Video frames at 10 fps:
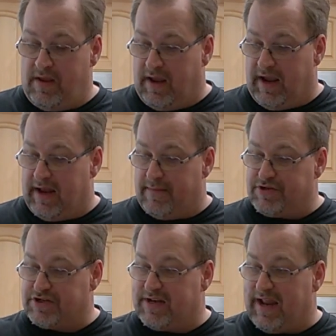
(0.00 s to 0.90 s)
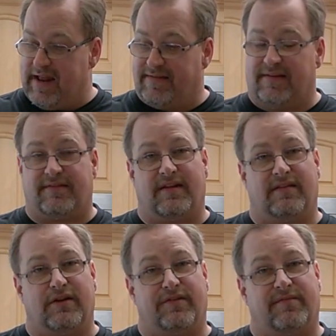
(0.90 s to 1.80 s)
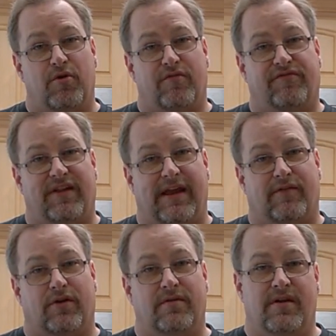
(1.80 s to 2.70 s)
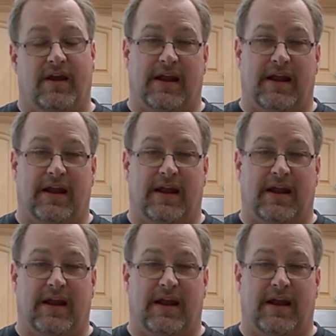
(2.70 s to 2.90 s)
and I'm just going to add this little smoke flavor,